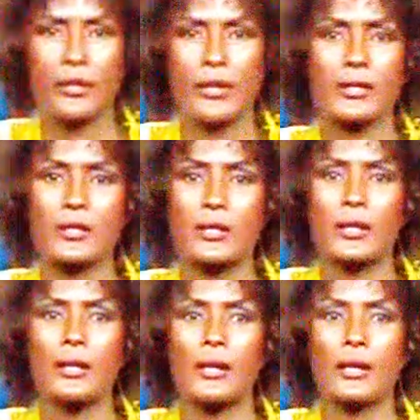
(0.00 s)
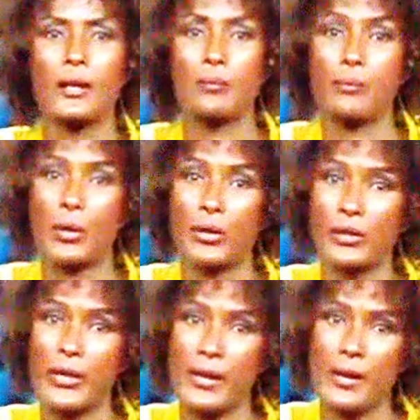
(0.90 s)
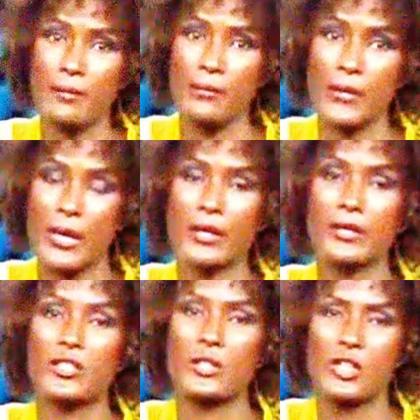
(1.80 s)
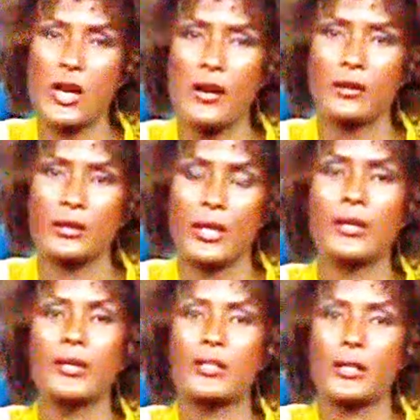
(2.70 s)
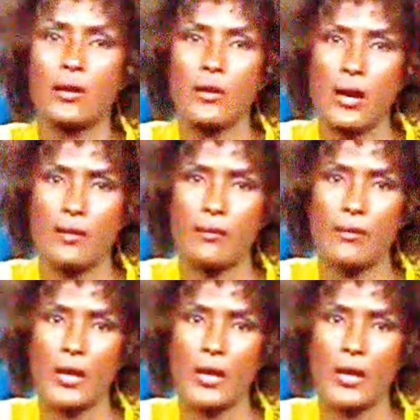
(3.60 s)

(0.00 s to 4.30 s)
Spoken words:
it is a bodily harm against a child, and it is a crime.